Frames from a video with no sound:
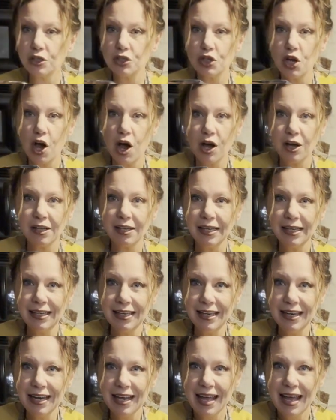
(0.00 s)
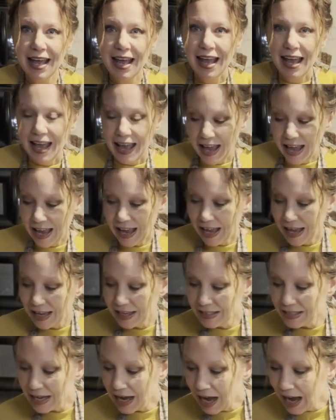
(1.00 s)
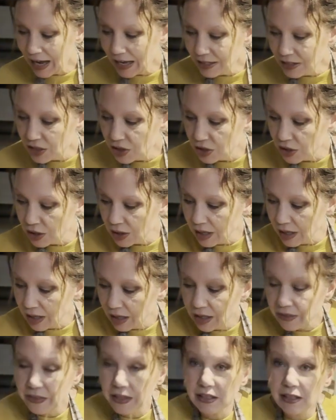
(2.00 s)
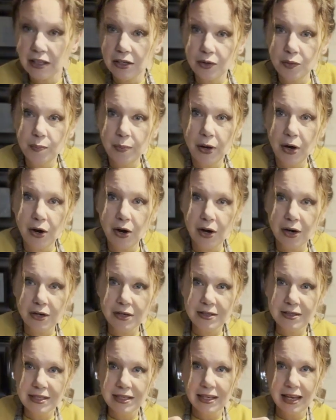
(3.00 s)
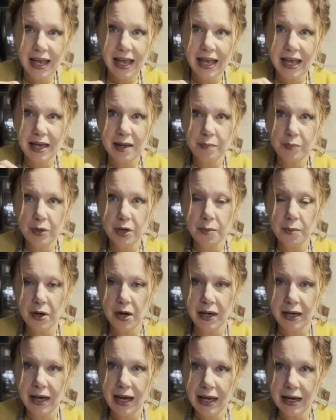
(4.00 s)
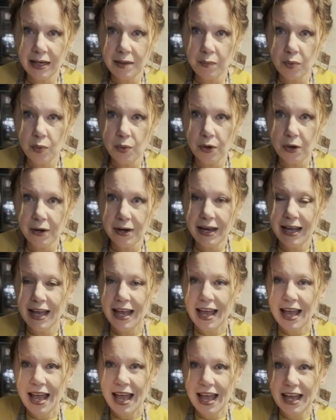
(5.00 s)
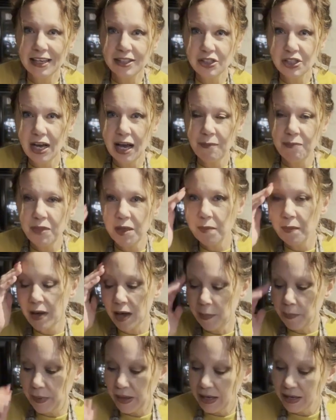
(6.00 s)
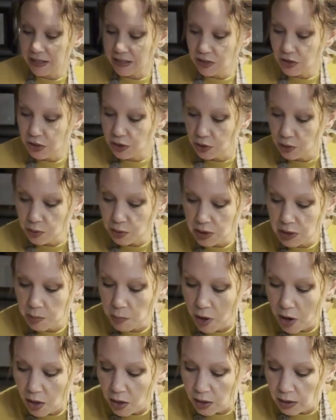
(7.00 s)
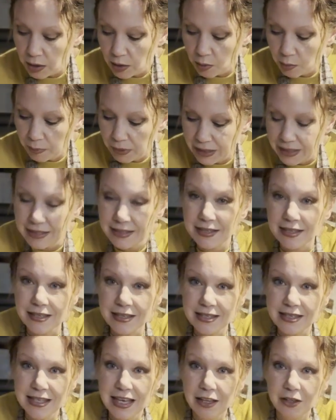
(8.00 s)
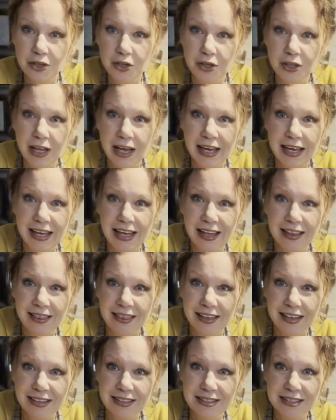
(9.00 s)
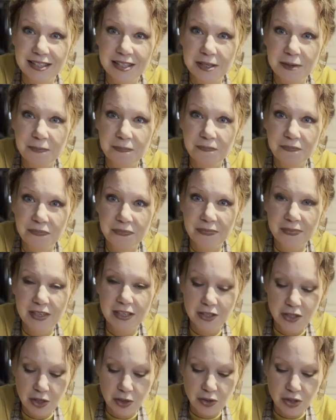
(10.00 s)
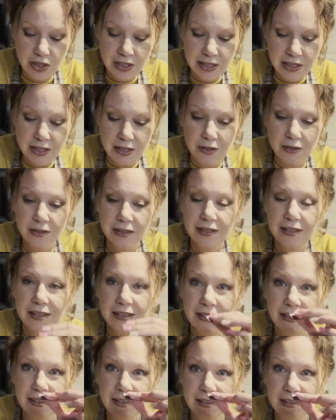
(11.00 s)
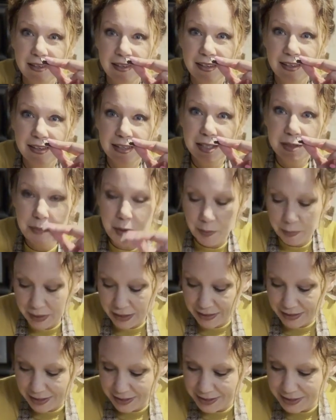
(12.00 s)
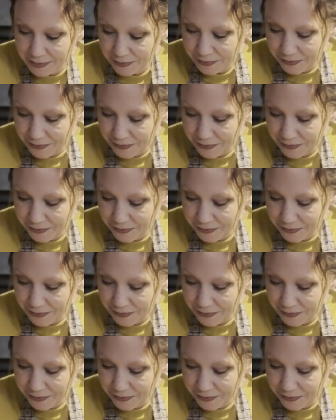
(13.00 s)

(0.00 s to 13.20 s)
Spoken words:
chocolate. And I took the little bars and put them on a cutting board and chopped them up into small little pieces that look like this. So just little small pieces.